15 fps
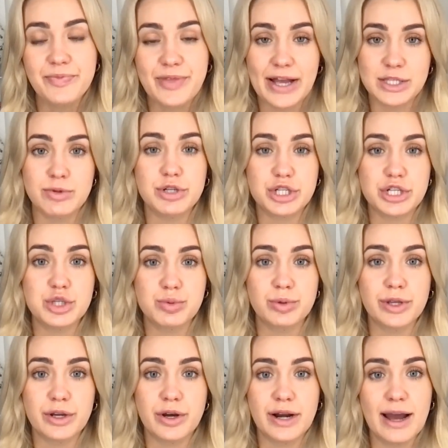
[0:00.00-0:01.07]
That's what she's
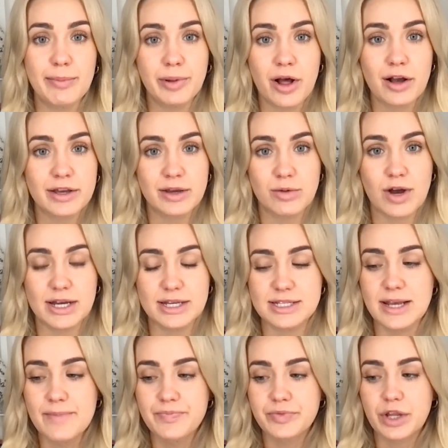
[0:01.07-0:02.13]
really good at blocking
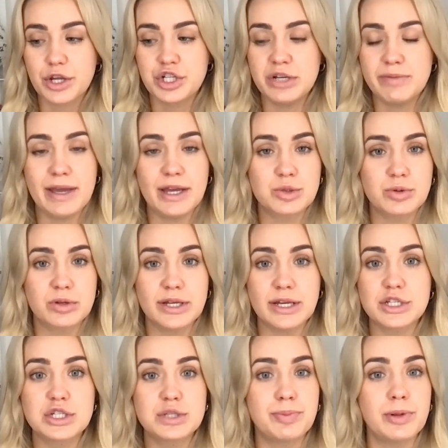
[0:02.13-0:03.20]
wise. She makes really
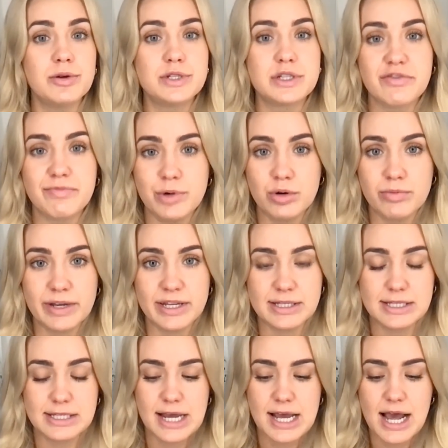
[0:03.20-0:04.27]
explosive
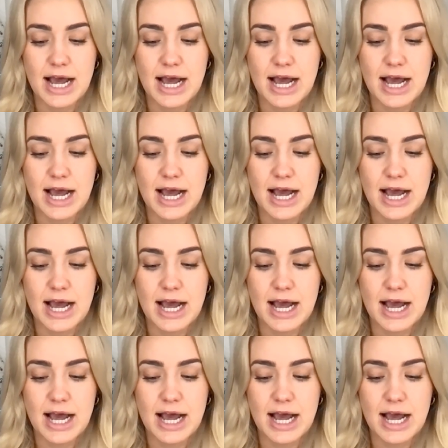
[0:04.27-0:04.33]
movements.